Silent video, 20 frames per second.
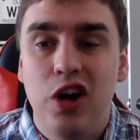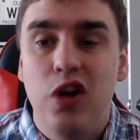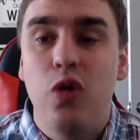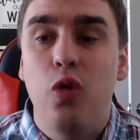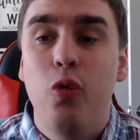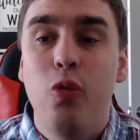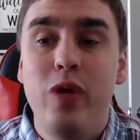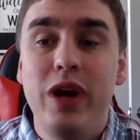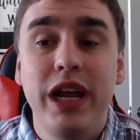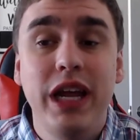
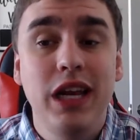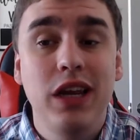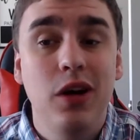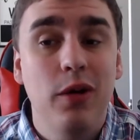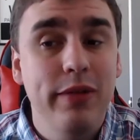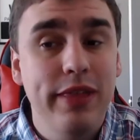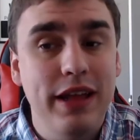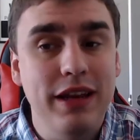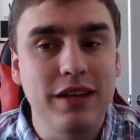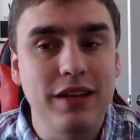we know
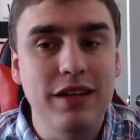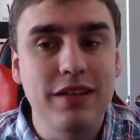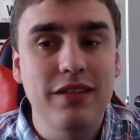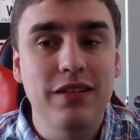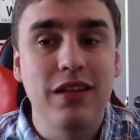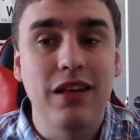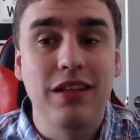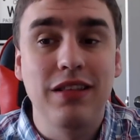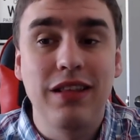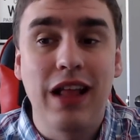that Jesus is
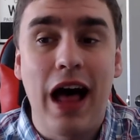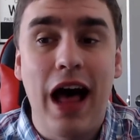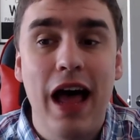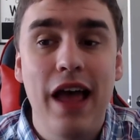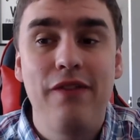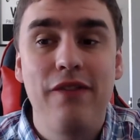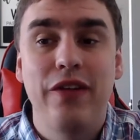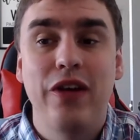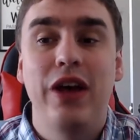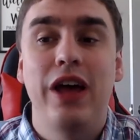
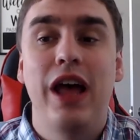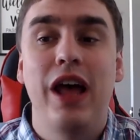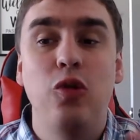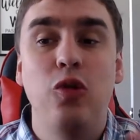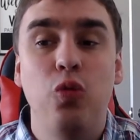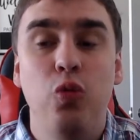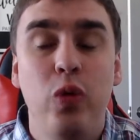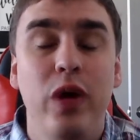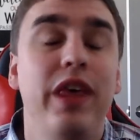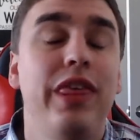alive
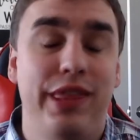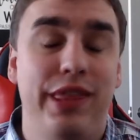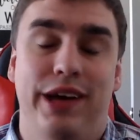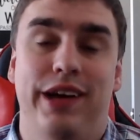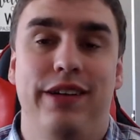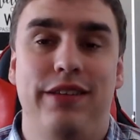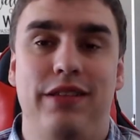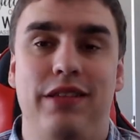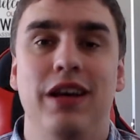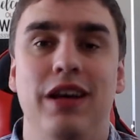and with
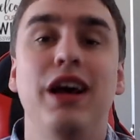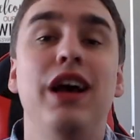us,